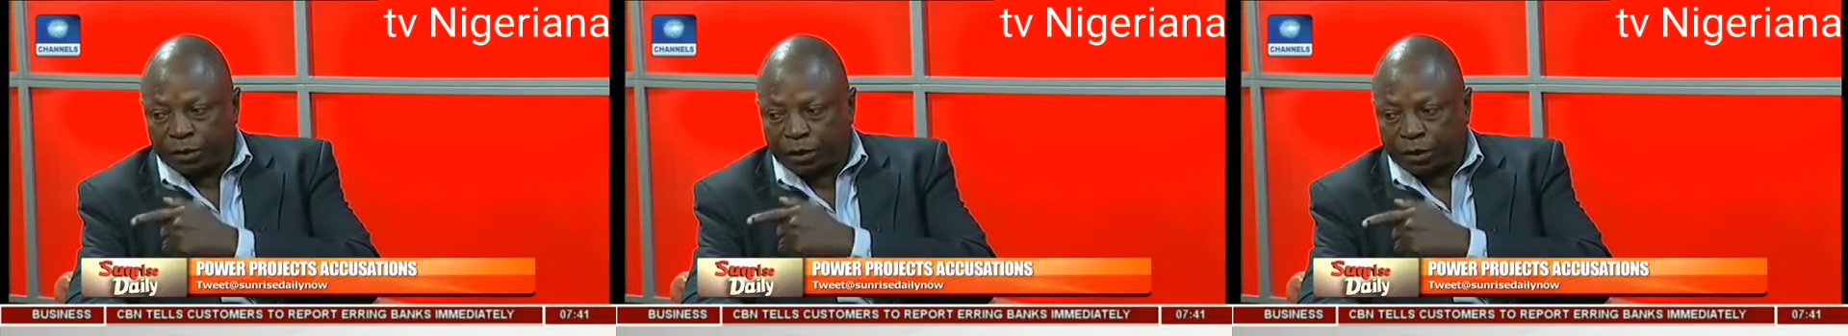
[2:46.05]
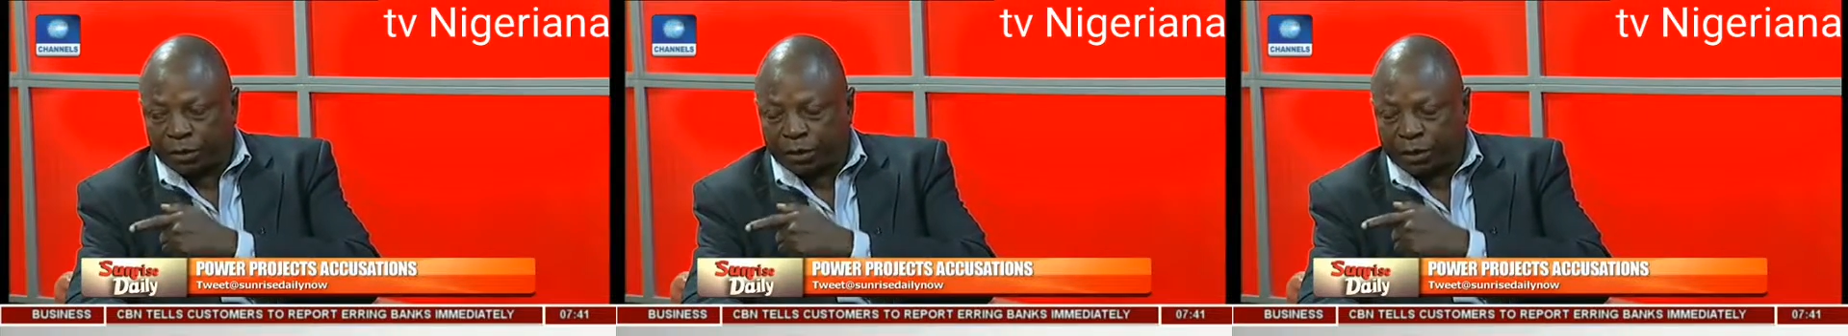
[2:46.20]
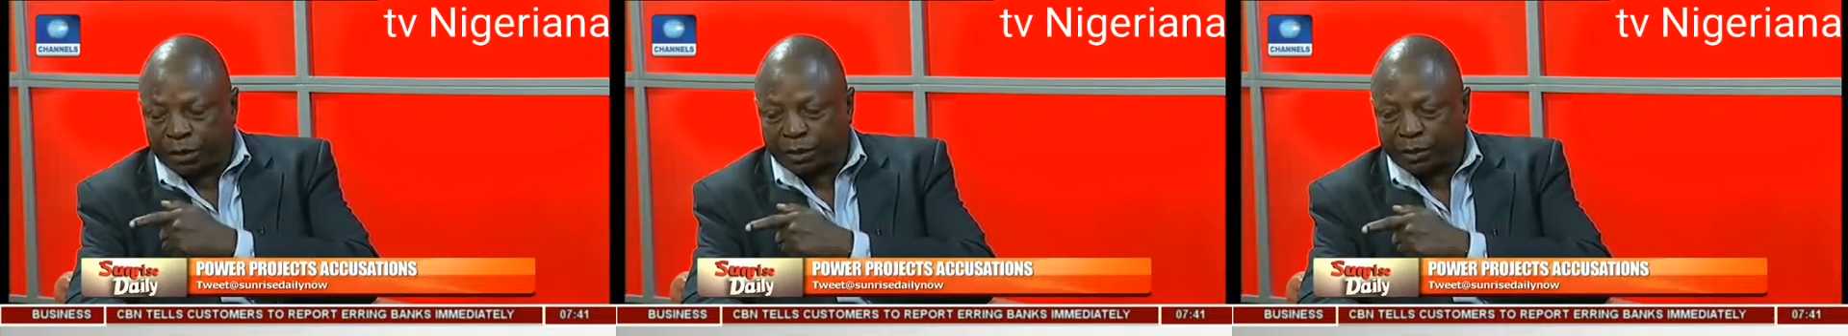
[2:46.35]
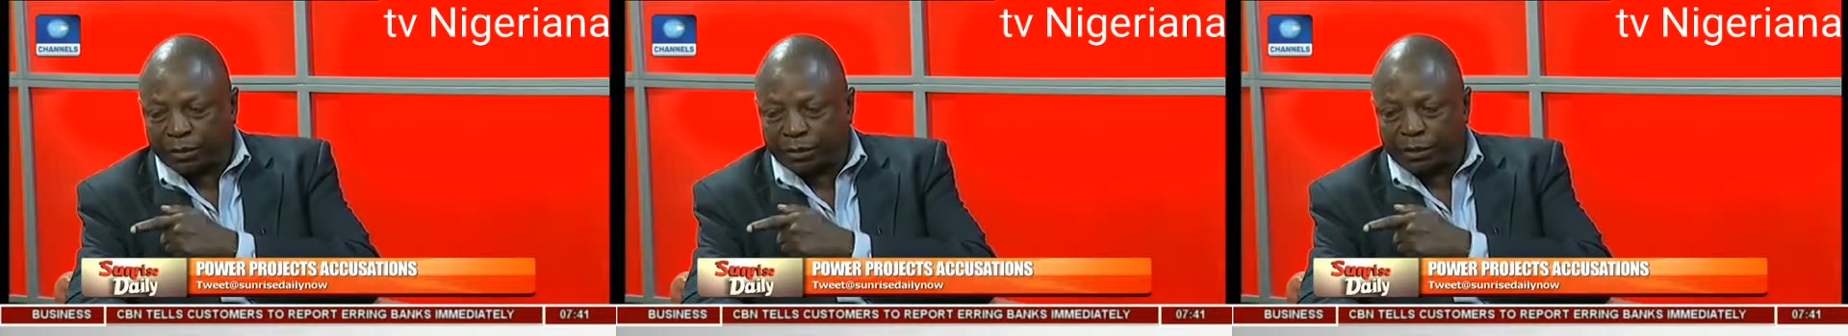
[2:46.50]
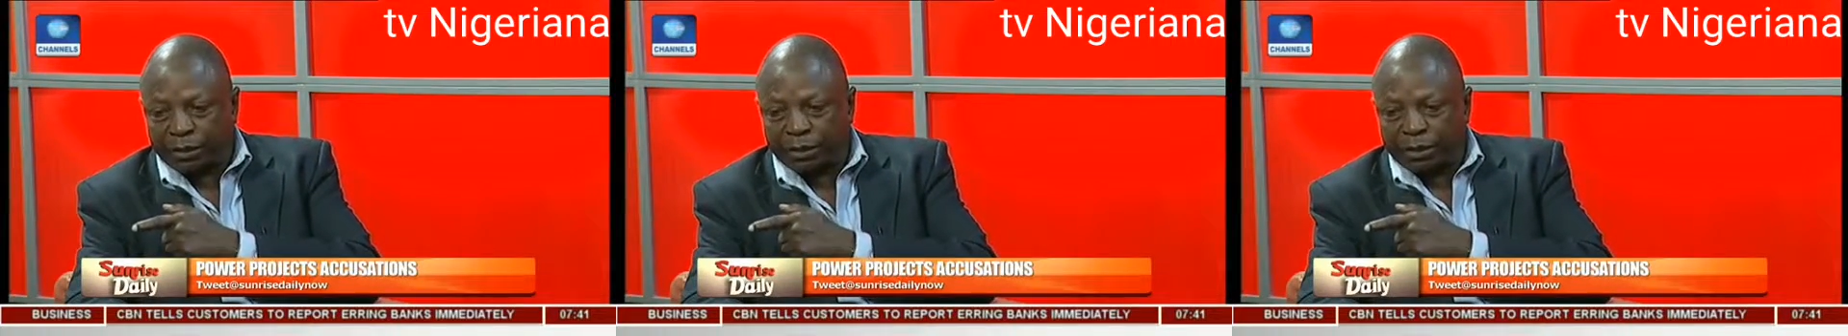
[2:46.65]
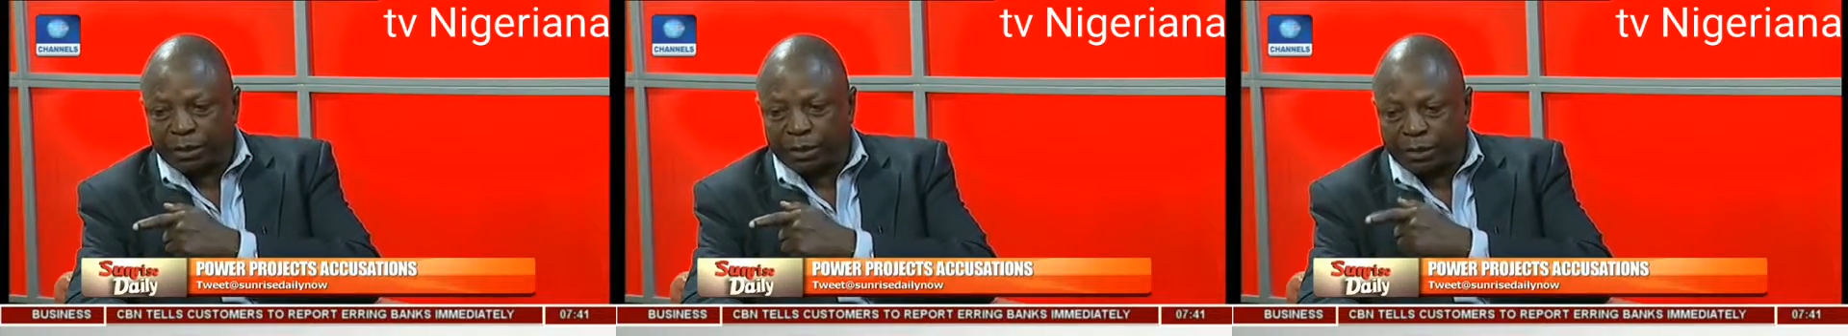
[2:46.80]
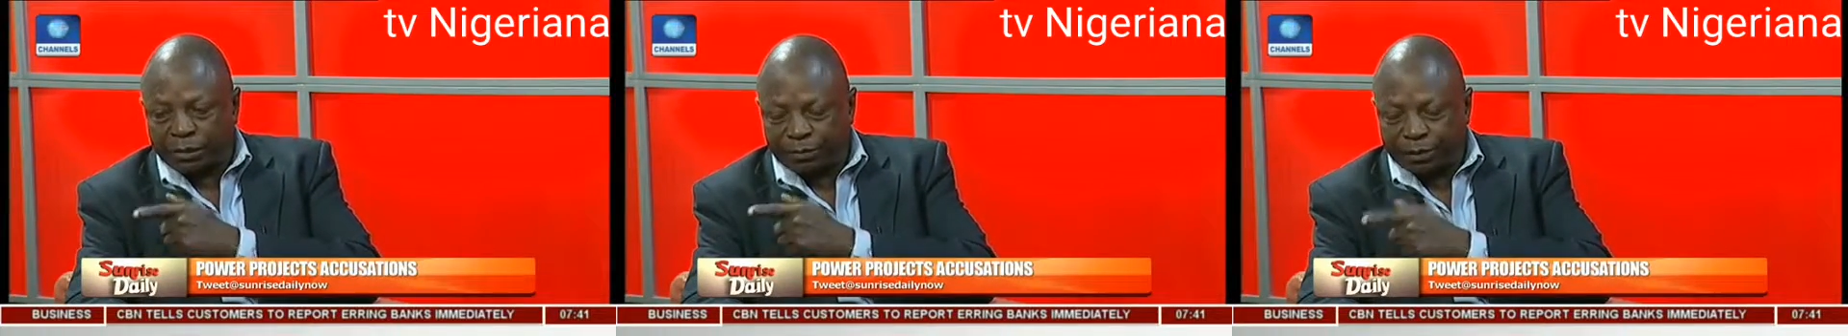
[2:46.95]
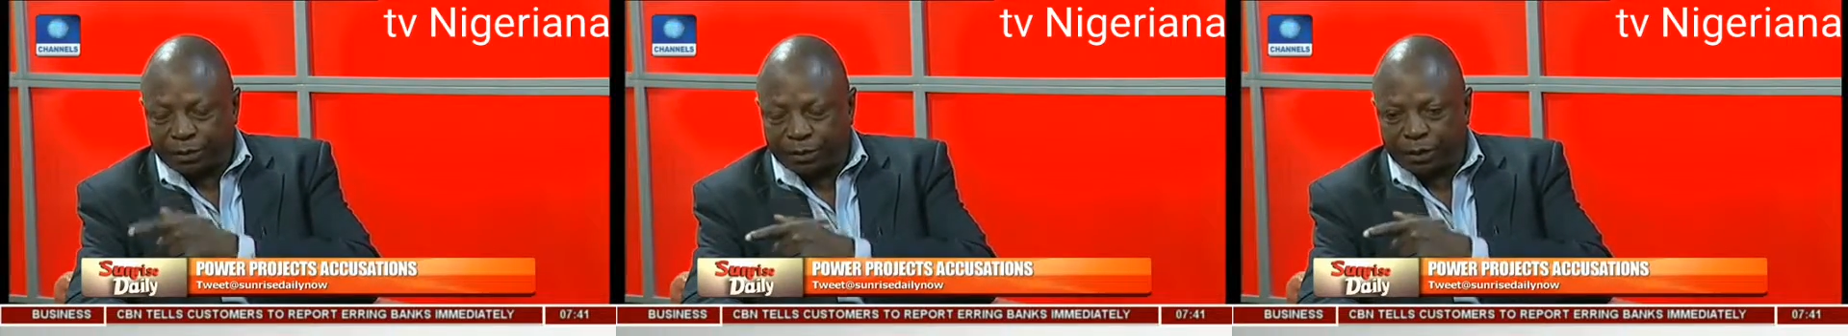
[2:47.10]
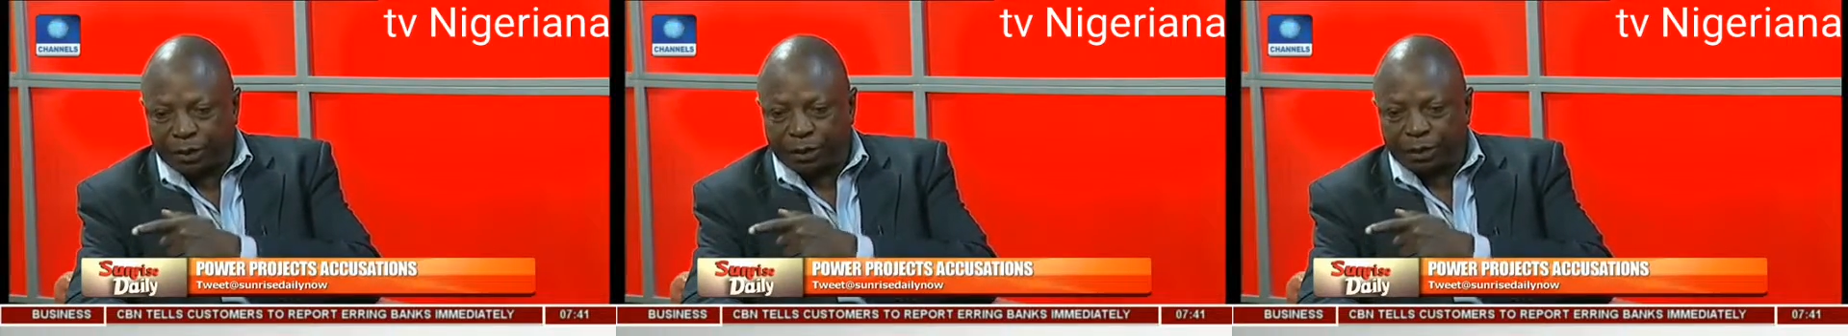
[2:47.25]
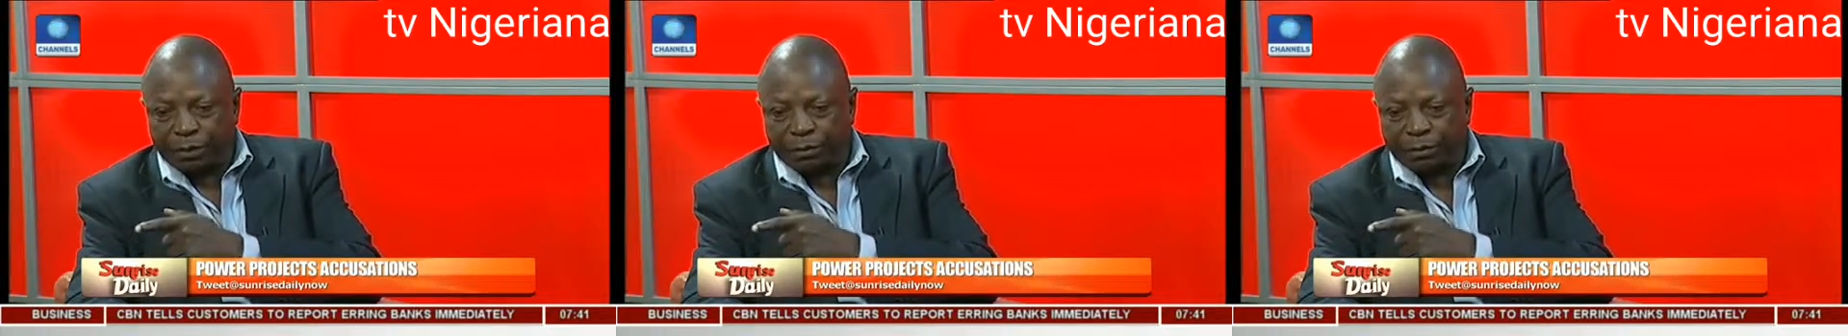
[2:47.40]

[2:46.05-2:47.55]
Excellency, let me tell you,